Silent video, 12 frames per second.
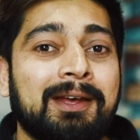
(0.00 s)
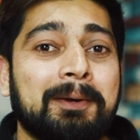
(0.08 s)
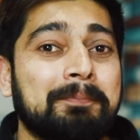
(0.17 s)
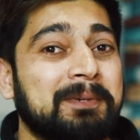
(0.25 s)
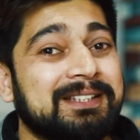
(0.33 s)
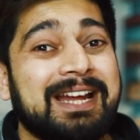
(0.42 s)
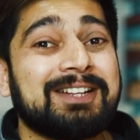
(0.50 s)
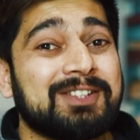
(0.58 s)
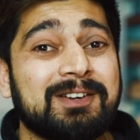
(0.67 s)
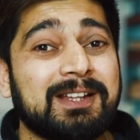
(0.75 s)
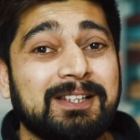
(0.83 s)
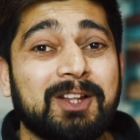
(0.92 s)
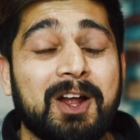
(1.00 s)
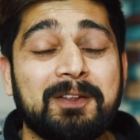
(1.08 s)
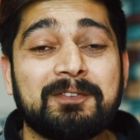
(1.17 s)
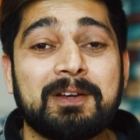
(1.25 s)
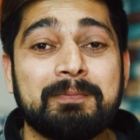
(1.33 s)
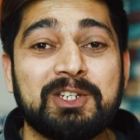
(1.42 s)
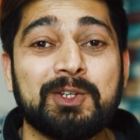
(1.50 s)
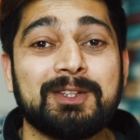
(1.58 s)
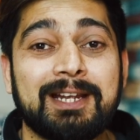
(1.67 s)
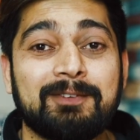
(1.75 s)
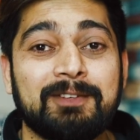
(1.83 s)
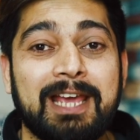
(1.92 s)
But that's a really lot of commission
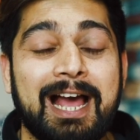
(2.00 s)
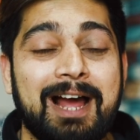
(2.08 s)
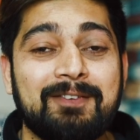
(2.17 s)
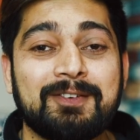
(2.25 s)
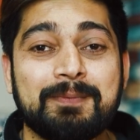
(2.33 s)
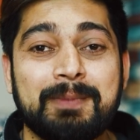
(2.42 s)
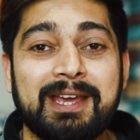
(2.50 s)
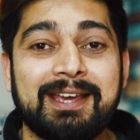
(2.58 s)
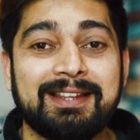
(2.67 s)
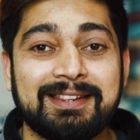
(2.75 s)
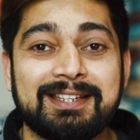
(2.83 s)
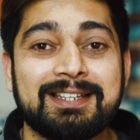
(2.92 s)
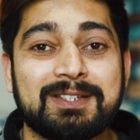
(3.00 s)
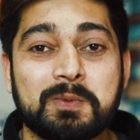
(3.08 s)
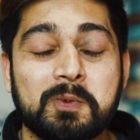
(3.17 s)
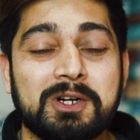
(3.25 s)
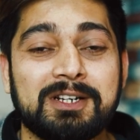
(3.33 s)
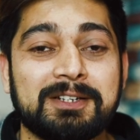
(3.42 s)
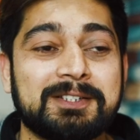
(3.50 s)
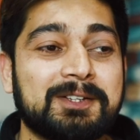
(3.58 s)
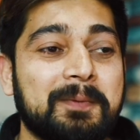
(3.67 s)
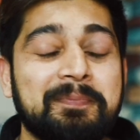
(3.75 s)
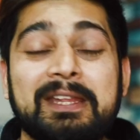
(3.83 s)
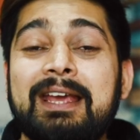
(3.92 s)
that we have to pay in this world.
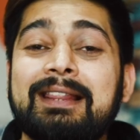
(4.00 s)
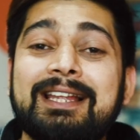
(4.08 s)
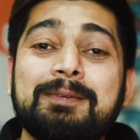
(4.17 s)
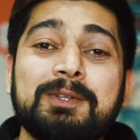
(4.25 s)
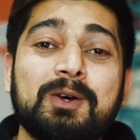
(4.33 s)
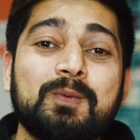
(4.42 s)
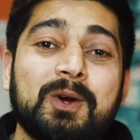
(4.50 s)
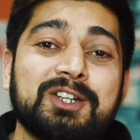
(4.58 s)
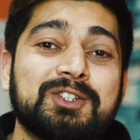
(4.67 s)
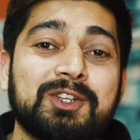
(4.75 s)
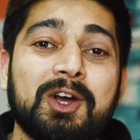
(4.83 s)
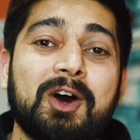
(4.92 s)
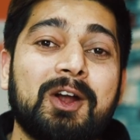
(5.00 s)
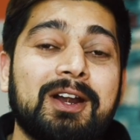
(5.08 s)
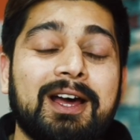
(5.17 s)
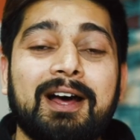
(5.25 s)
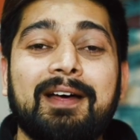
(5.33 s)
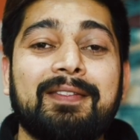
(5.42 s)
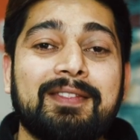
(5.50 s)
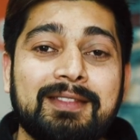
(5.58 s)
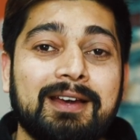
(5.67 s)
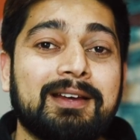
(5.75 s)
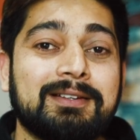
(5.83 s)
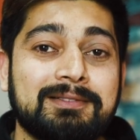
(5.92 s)
So let me know what's your
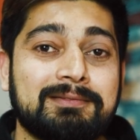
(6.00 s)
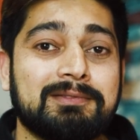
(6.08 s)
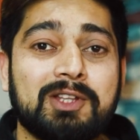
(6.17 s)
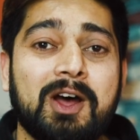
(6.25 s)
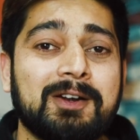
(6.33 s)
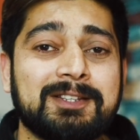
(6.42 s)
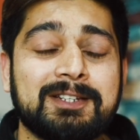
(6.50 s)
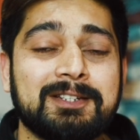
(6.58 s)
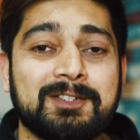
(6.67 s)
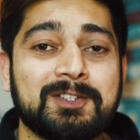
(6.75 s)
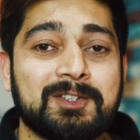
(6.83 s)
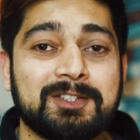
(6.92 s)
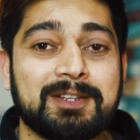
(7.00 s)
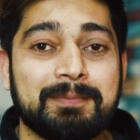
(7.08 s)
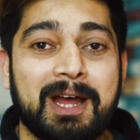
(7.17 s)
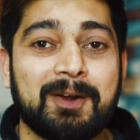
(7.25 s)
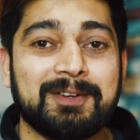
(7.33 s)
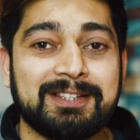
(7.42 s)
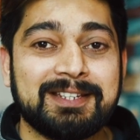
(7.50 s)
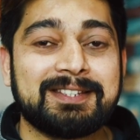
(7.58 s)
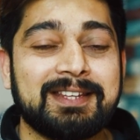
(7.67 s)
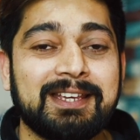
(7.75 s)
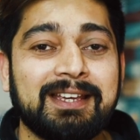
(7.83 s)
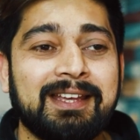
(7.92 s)
thoughts and decisions about this
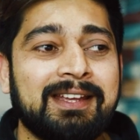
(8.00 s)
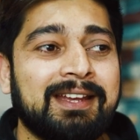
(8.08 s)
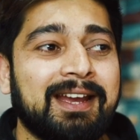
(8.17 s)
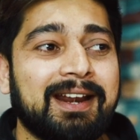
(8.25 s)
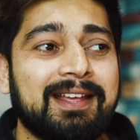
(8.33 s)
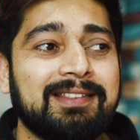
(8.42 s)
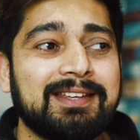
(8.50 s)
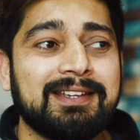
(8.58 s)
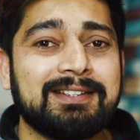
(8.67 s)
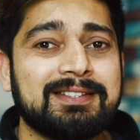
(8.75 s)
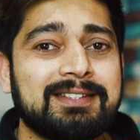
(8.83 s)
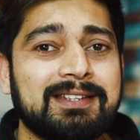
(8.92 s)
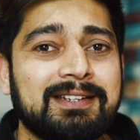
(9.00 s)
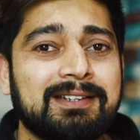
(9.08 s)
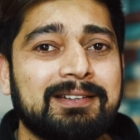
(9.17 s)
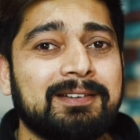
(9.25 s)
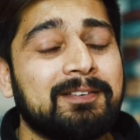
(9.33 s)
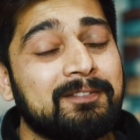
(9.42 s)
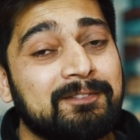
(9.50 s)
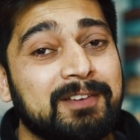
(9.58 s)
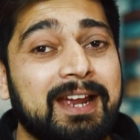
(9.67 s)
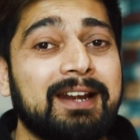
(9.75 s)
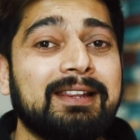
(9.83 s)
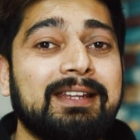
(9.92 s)
thing. And I think it's a
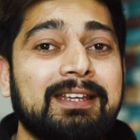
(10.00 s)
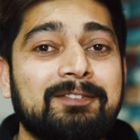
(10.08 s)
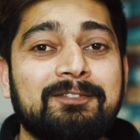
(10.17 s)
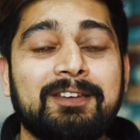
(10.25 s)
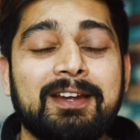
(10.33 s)
fairly